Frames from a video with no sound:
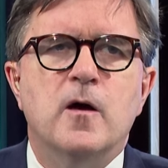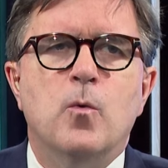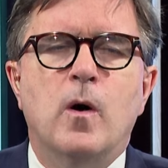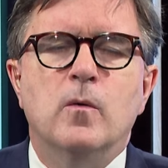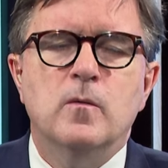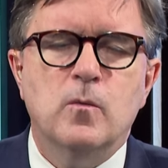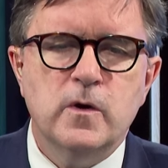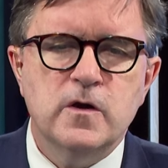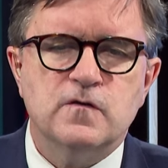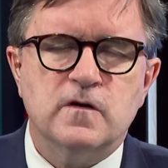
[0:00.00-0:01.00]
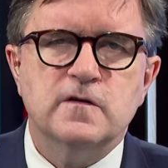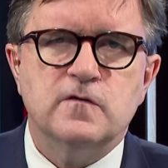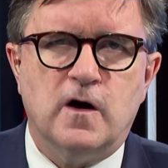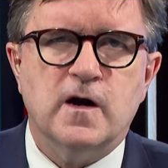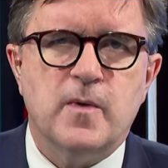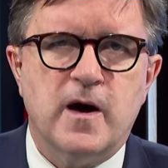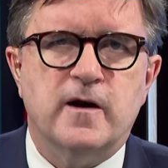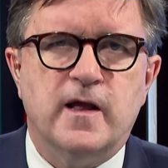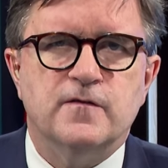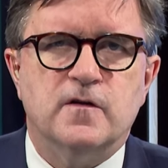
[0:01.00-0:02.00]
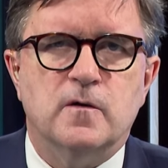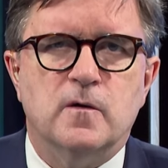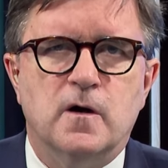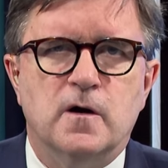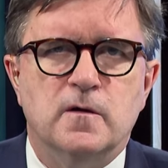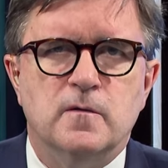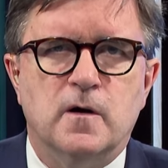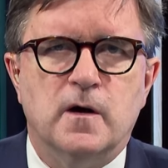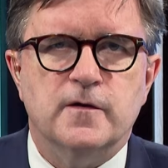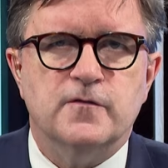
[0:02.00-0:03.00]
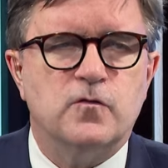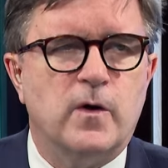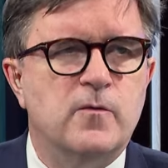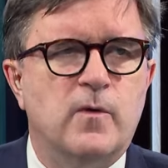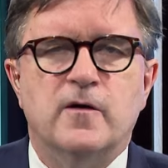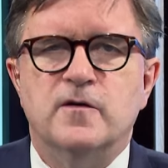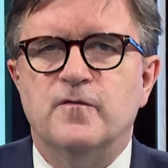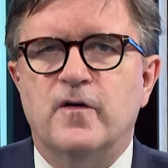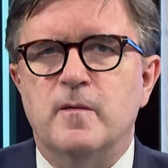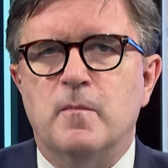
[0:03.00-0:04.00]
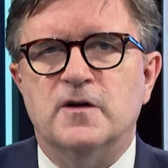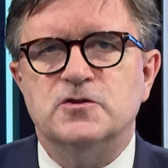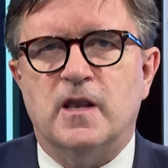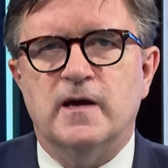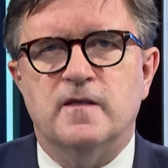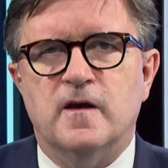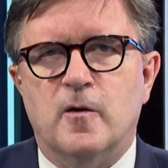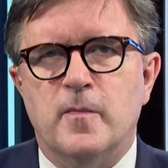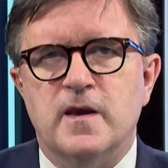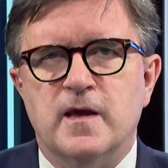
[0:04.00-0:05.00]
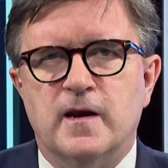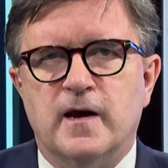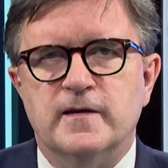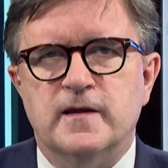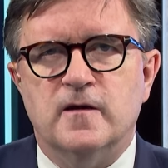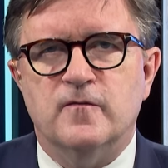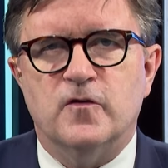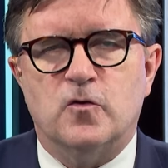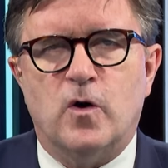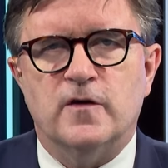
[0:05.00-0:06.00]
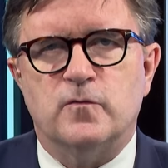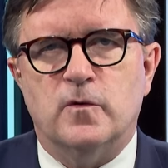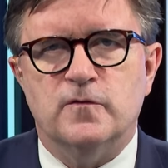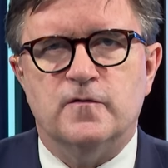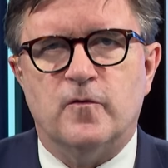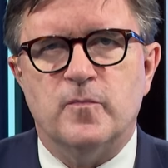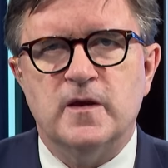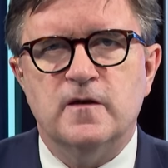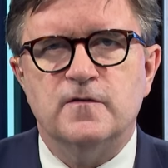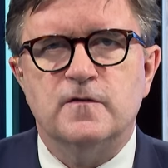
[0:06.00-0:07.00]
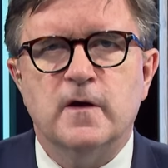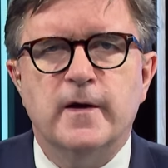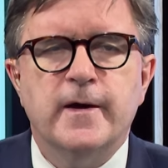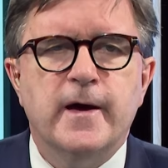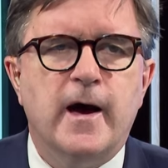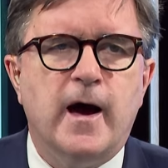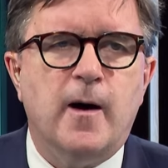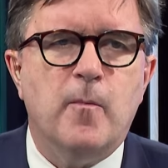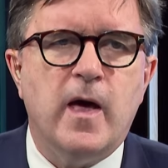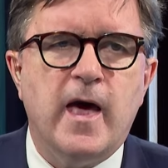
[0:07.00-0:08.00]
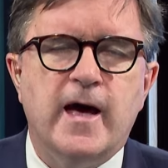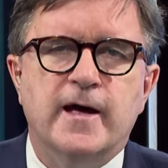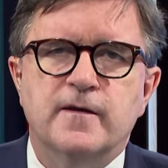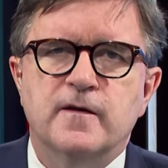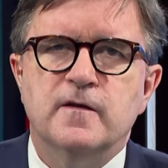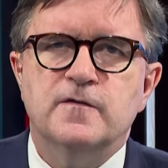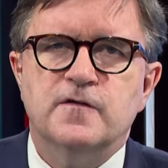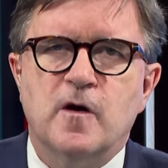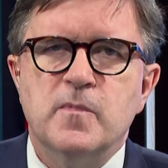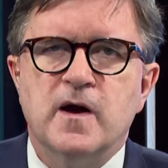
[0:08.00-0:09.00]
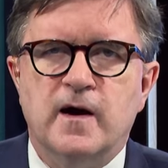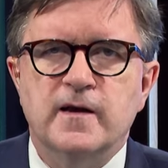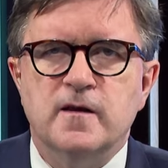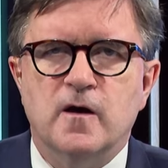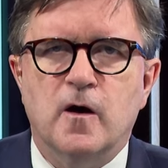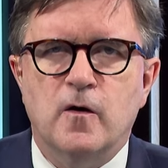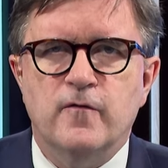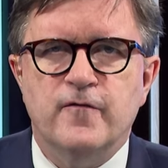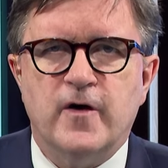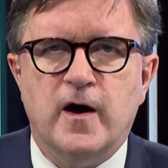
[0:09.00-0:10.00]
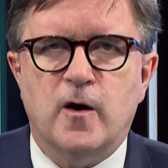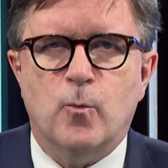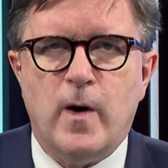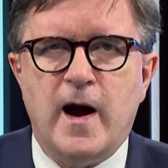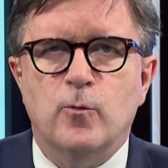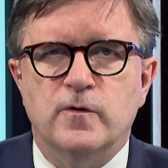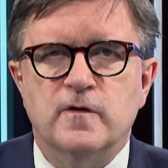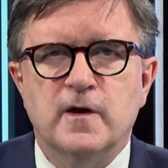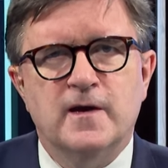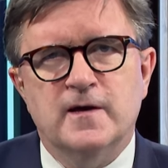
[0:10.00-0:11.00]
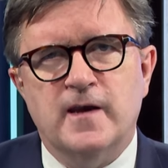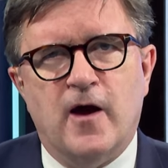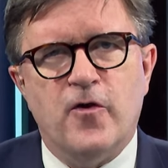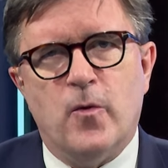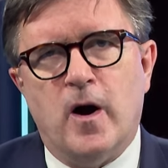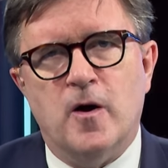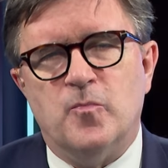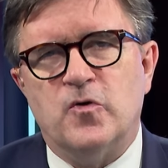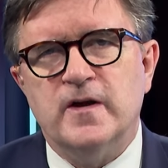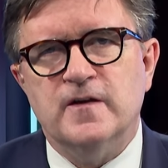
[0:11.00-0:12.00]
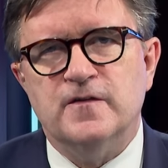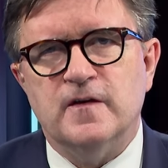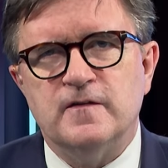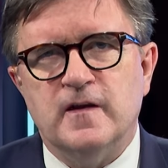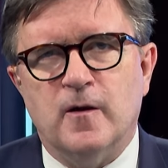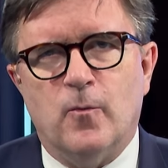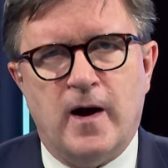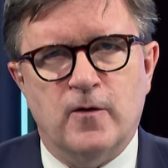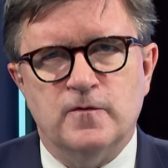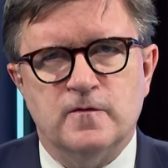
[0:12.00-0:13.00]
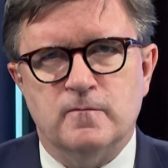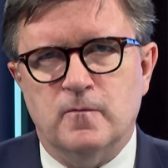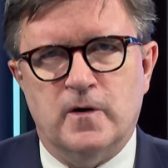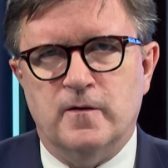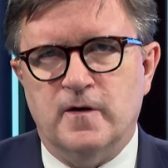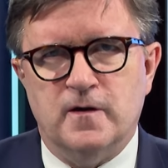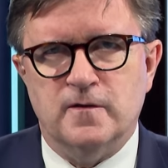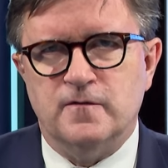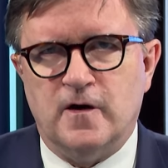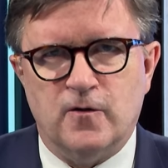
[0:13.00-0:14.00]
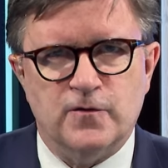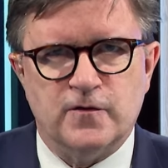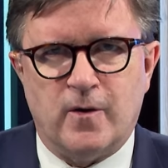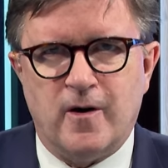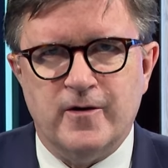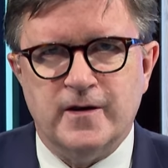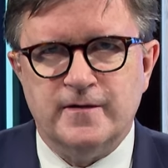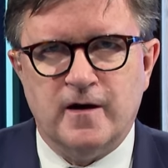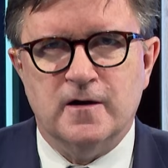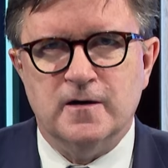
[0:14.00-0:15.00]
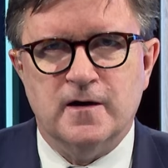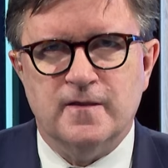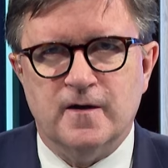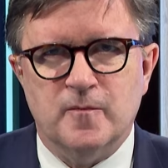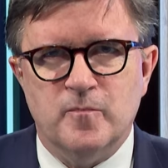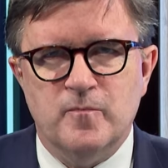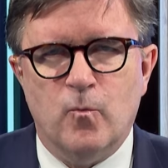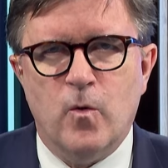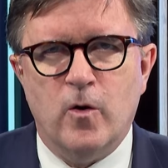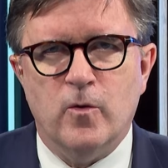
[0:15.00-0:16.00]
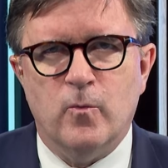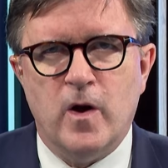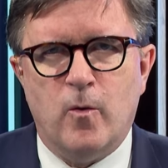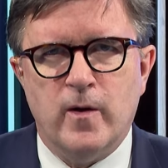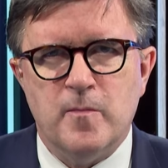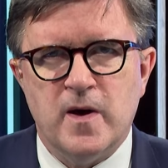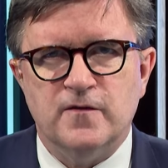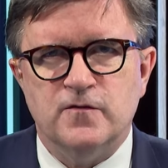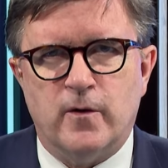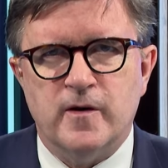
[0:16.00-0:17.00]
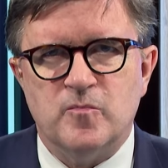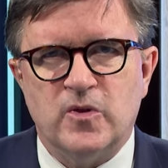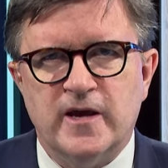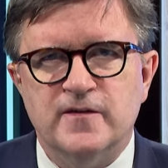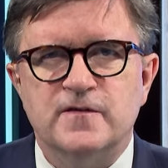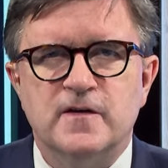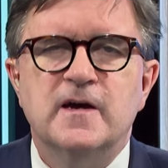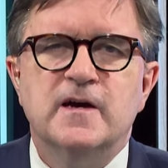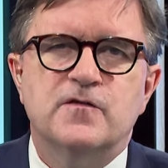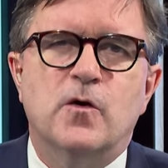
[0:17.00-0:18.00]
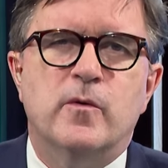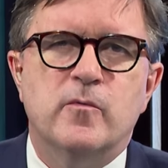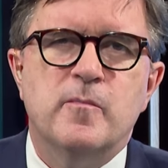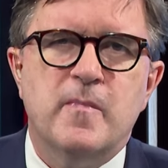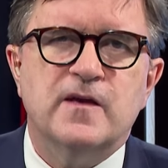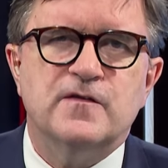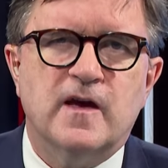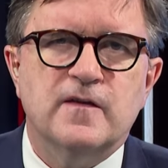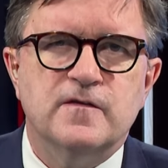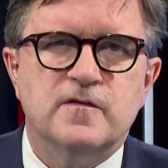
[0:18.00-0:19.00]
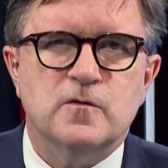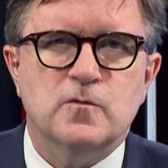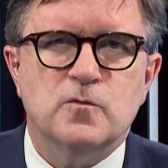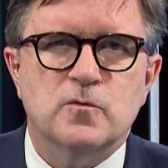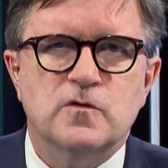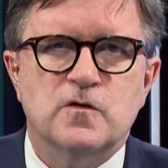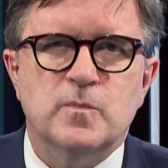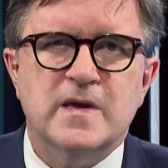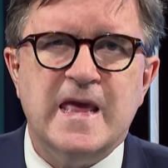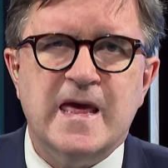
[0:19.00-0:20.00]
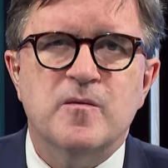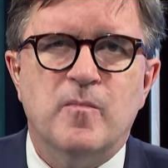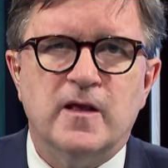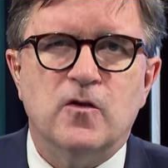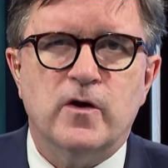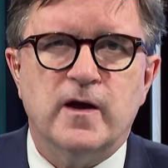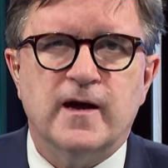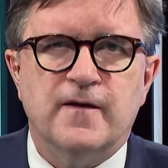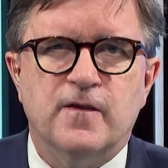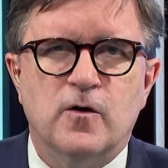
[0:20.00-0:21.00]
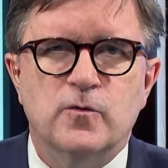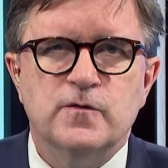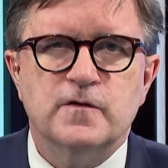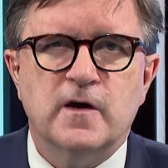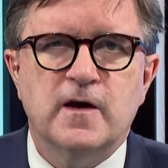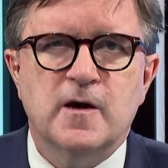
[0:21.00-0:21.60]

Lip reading: Well, we usually talk about it as a trade route. It's very much like the Armenian idea of the crossroads for peace. And some kind of route. Now, there are pre-existing routes where the tunnels are already dug and the railway beds are in place. So it would make sense to begin by looking at those.